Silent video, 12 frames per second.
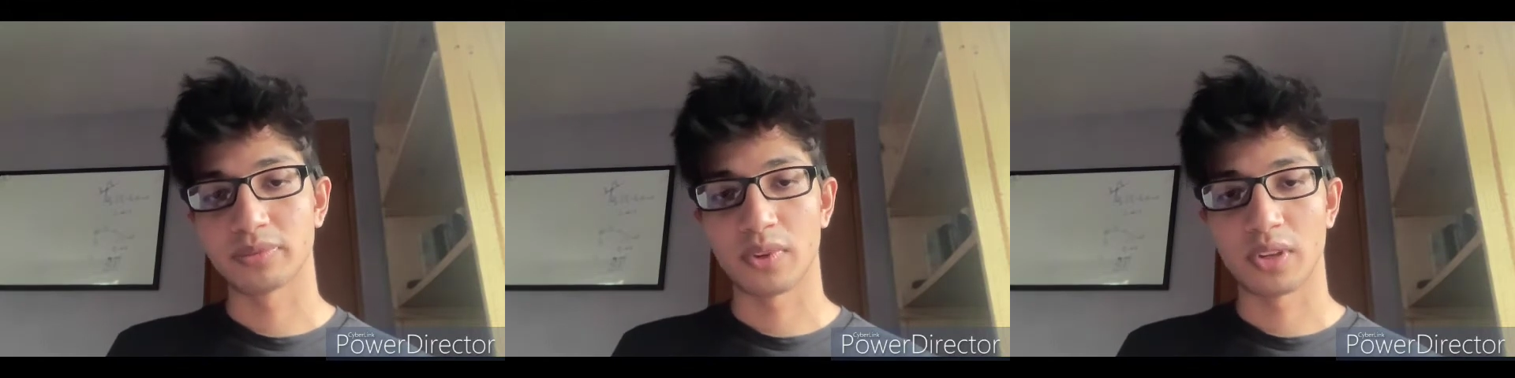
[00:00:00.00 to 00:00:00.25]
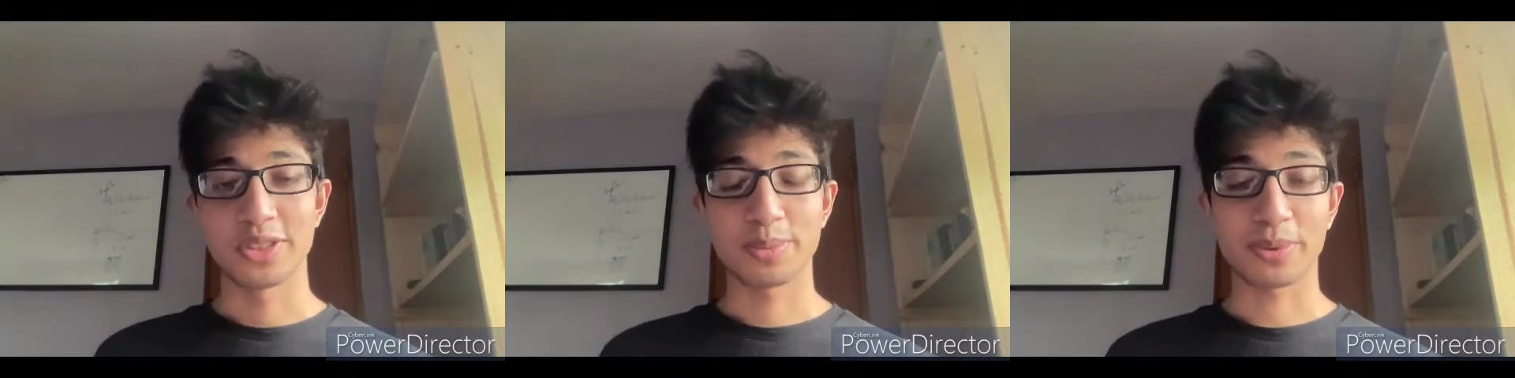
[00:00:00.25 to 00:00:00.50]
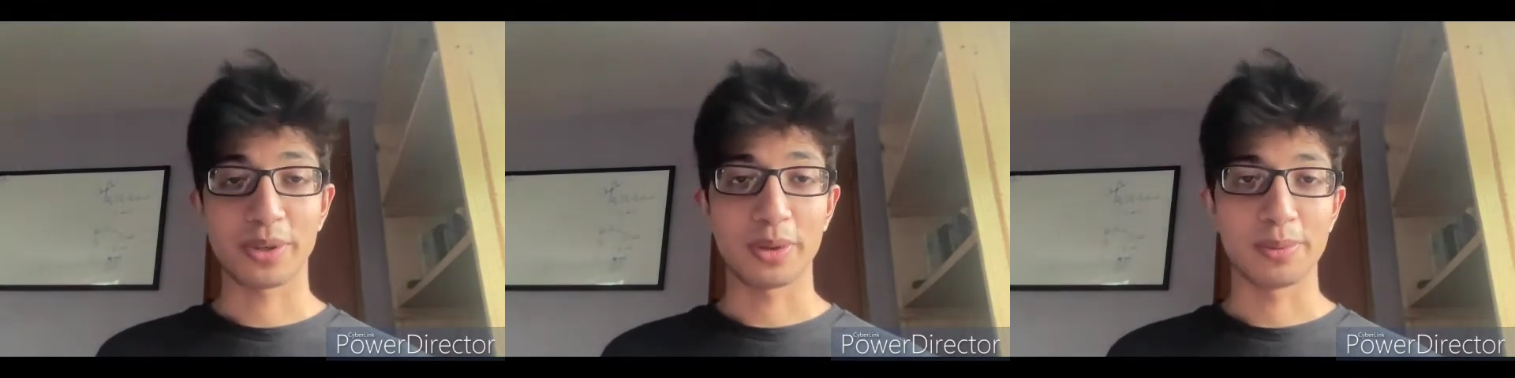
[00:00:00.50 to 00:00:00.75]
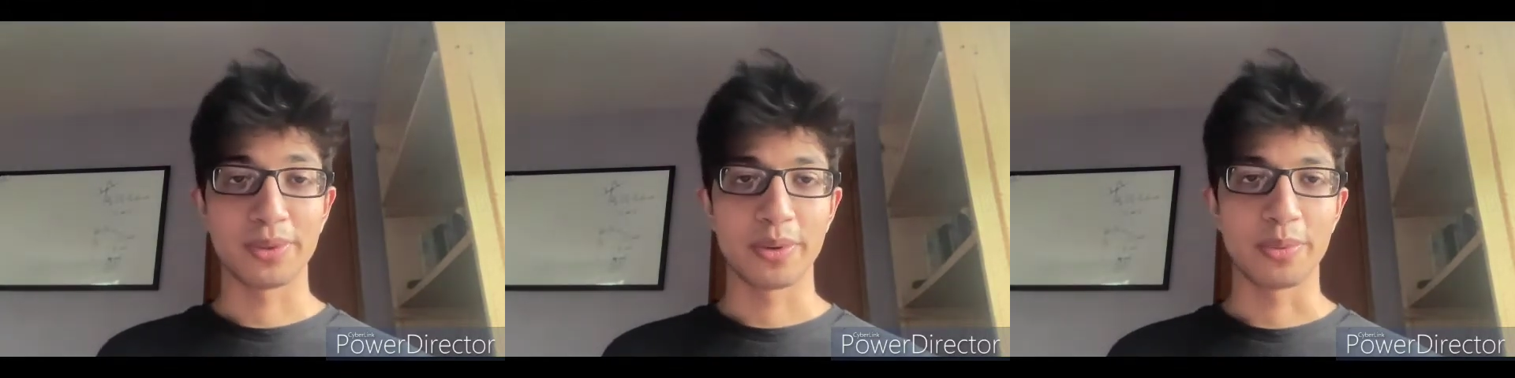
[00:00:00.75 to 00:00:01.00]
This is
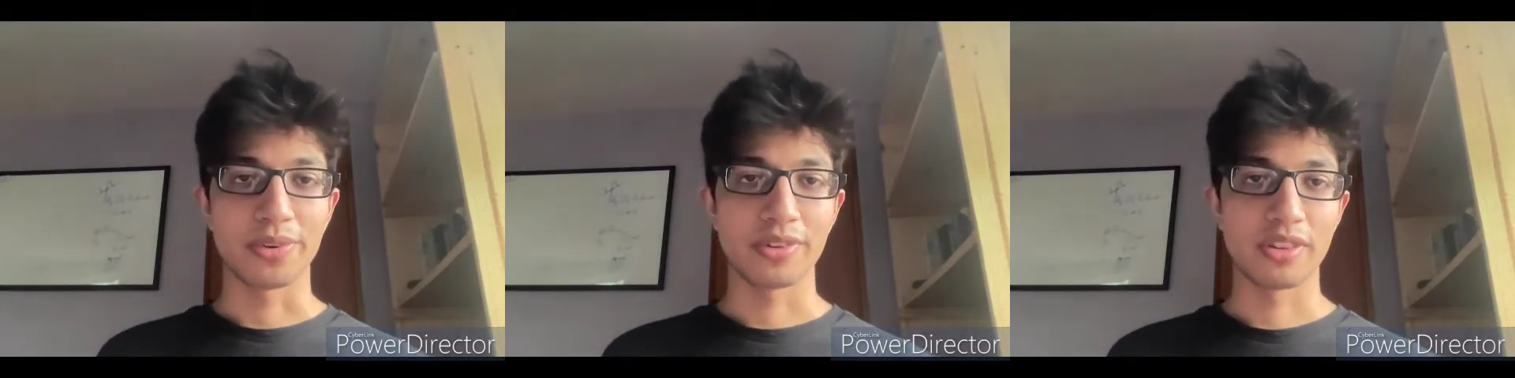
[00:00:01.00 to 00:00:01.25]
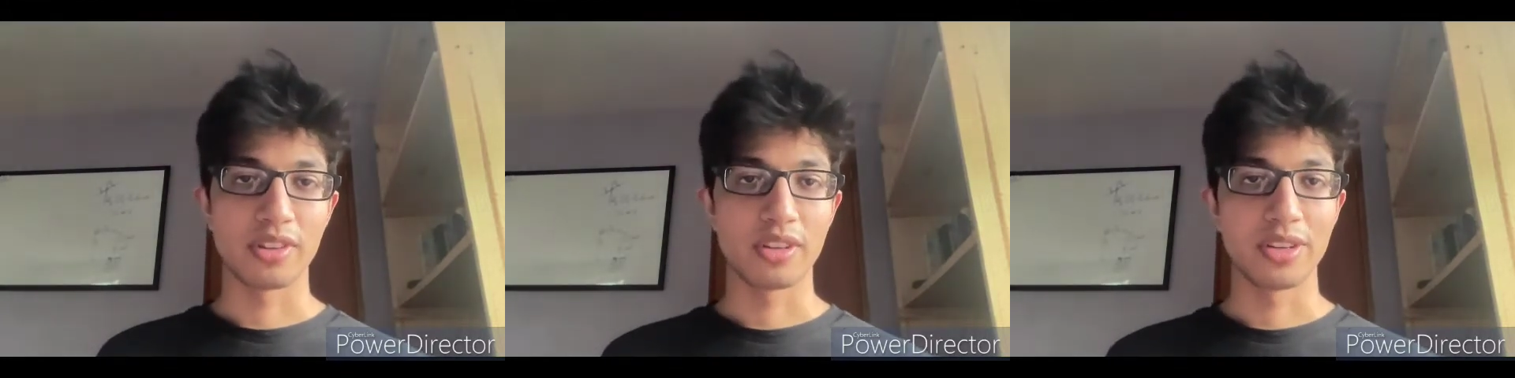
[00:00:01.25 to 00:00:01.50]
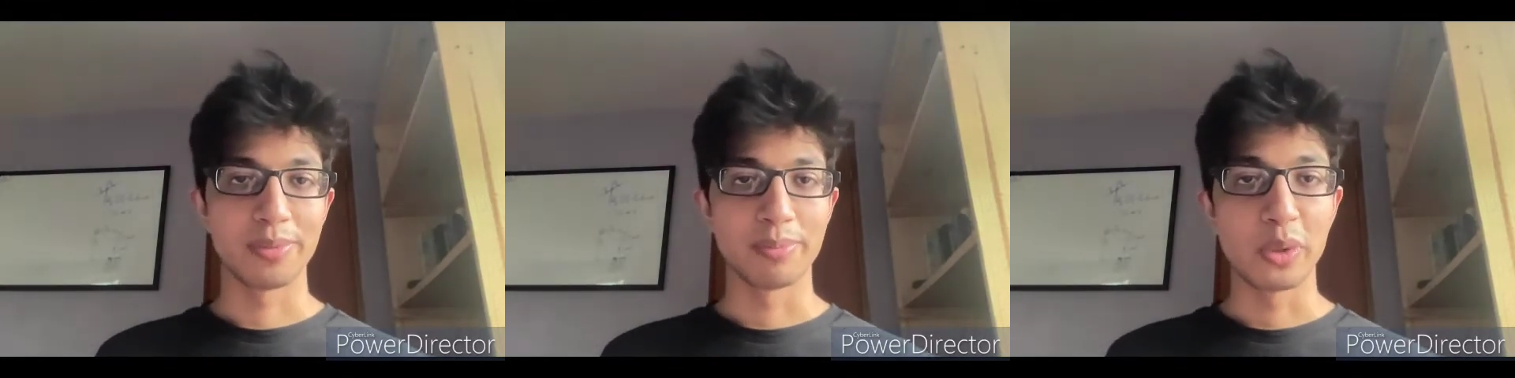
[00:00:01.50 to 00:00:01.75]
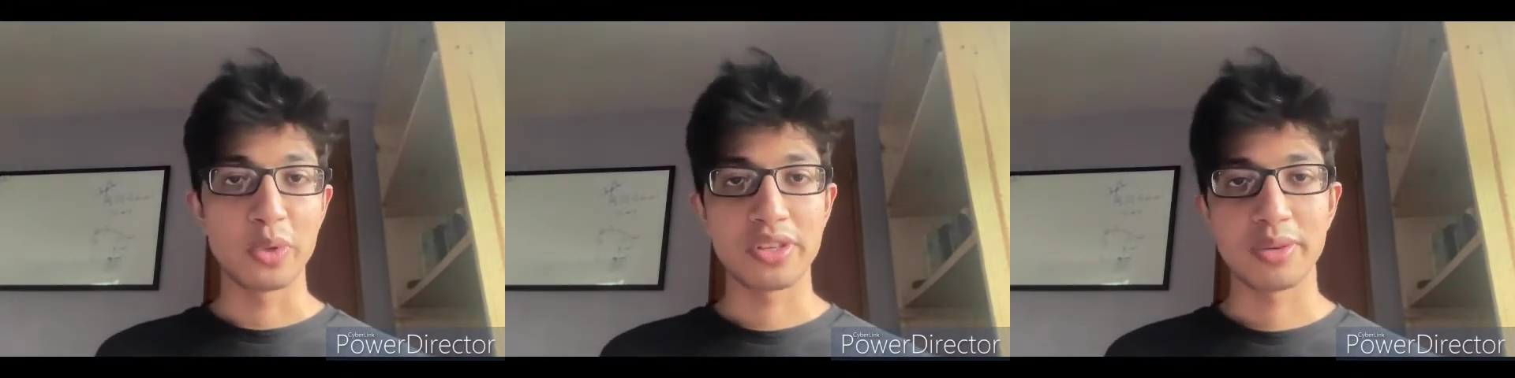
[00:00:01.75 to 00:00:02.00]
probably one of the
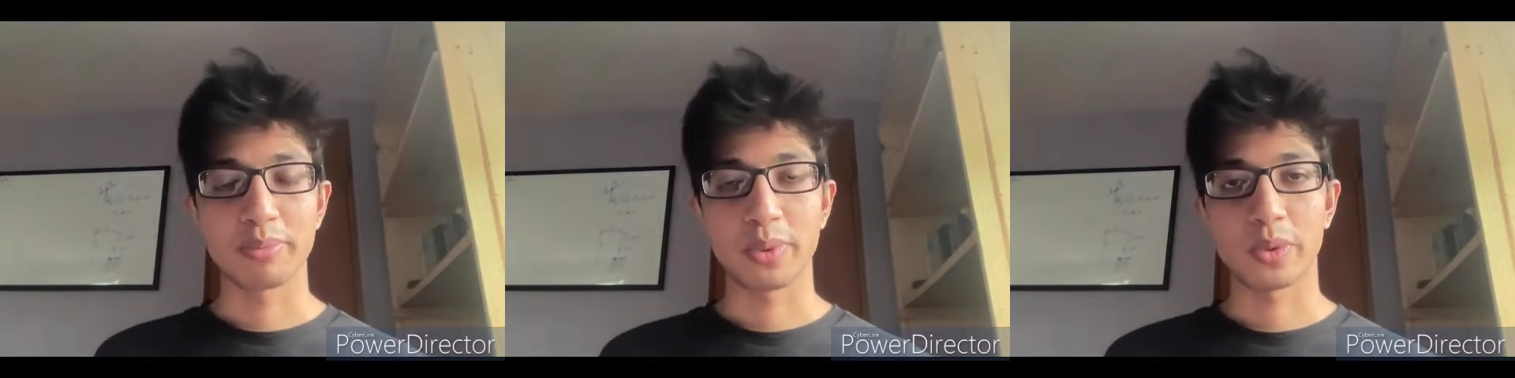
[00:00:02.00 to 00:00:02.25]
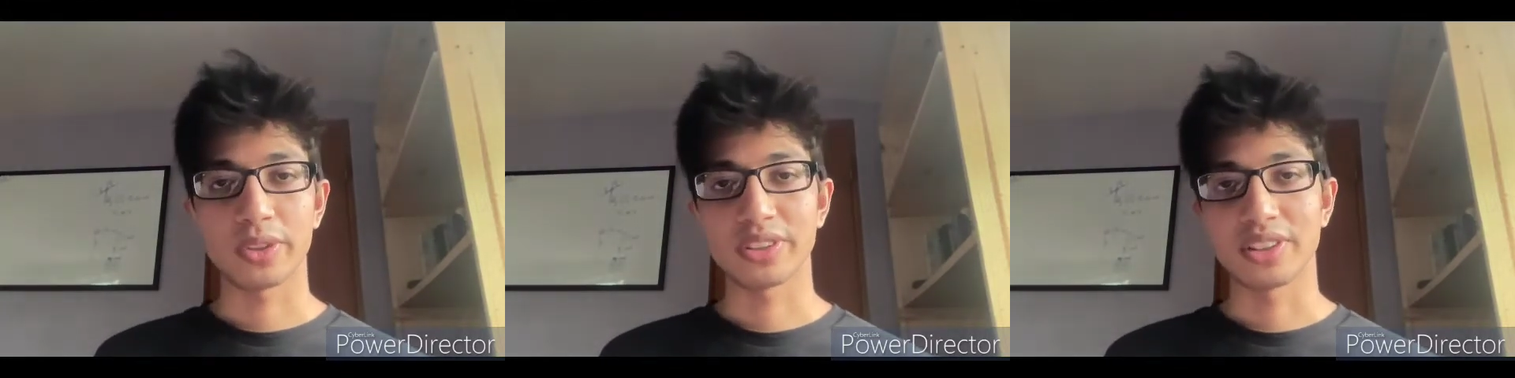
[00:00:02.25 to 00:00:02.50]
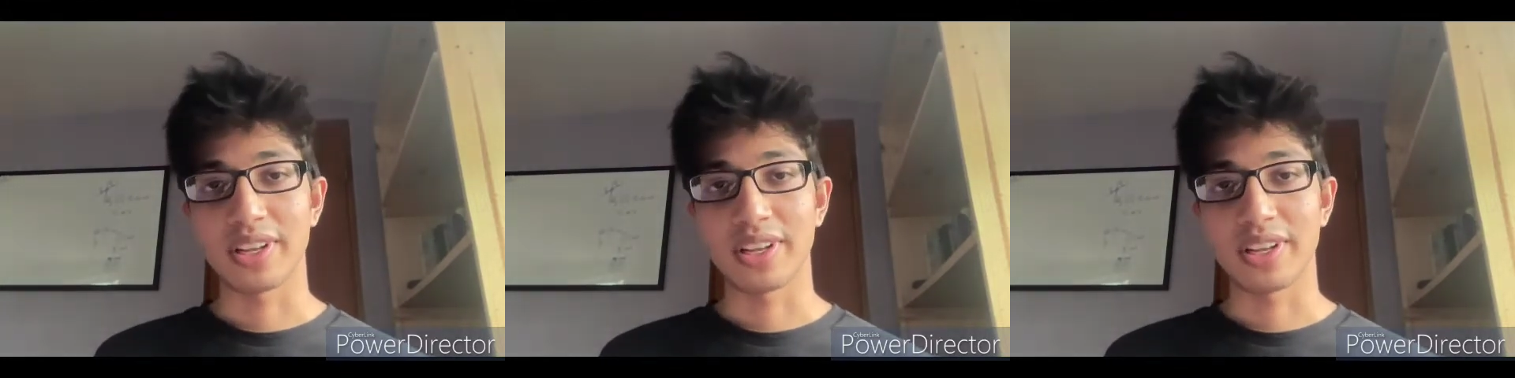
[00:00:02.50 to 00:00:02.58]
most important